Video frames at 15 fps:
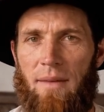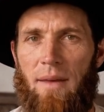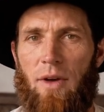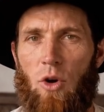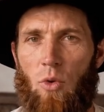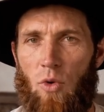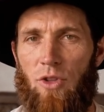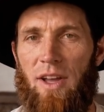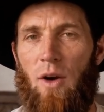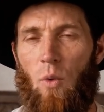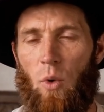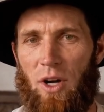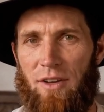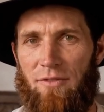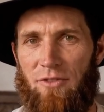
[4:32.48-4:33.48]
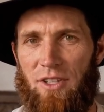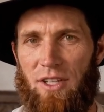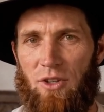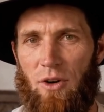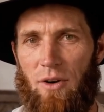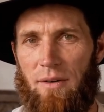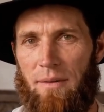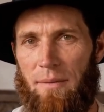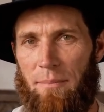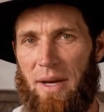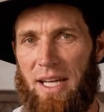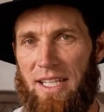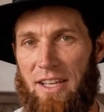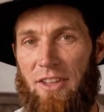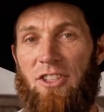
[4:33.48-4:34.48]
You will need white vinegar,
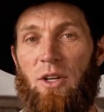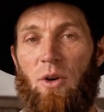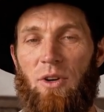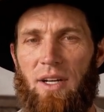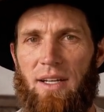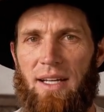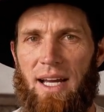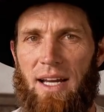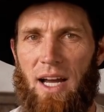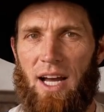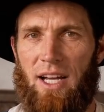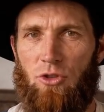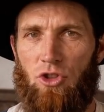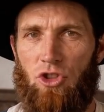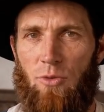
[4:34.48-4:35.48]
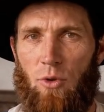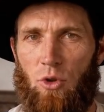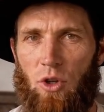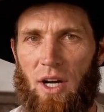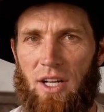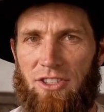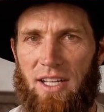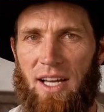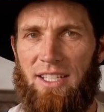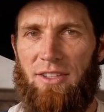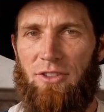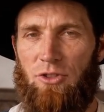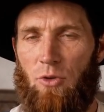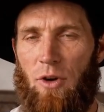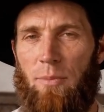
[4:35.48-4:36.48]
baking soda, and hydrogen peroxide
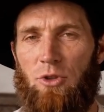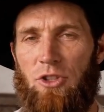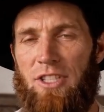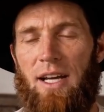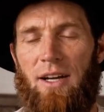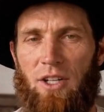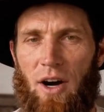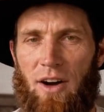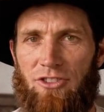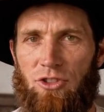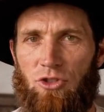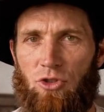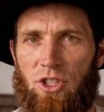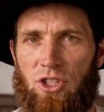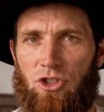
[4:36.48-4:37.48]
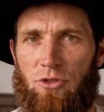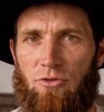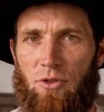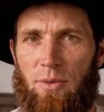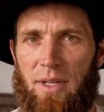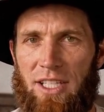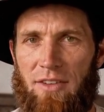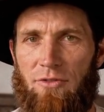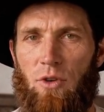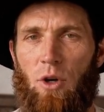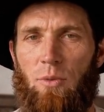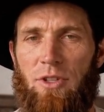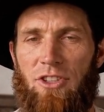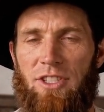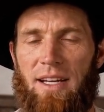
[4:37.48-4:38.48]
at 3% concentration from any
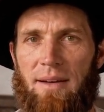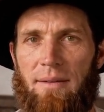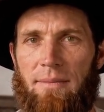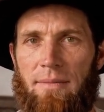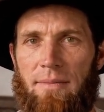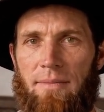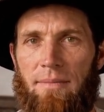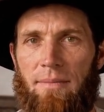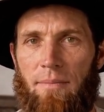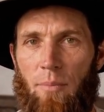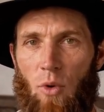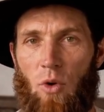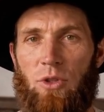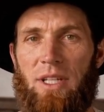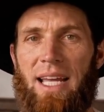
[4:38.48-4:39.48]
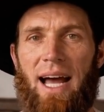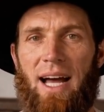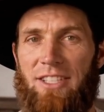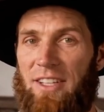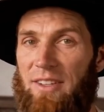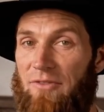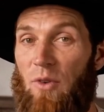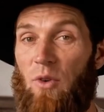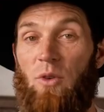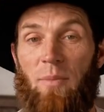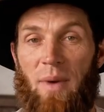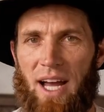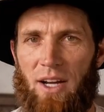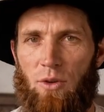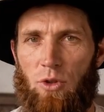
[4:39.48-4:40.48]
pharmacy. Pull the gasket fold
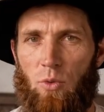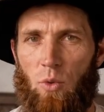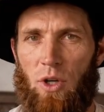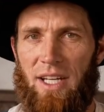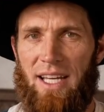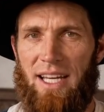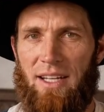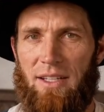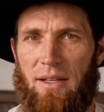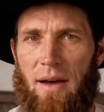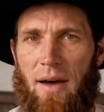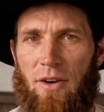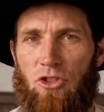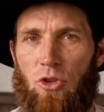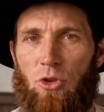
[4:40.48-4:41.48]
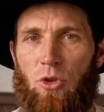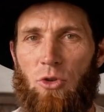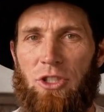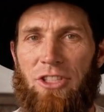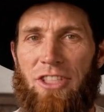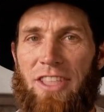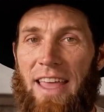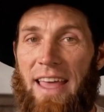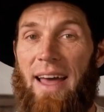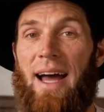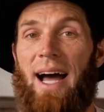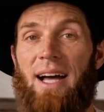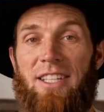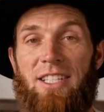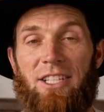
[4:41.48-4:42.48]
back with one hand so you can see and
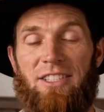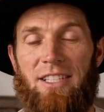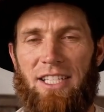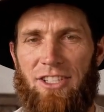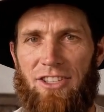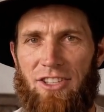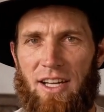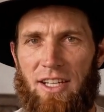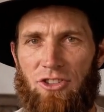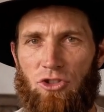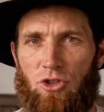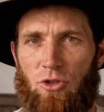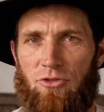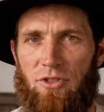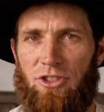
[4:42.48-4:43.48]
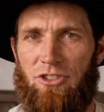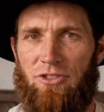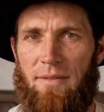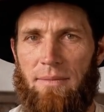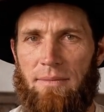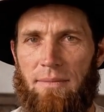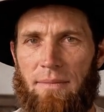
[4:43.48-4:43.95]
access the inside surface.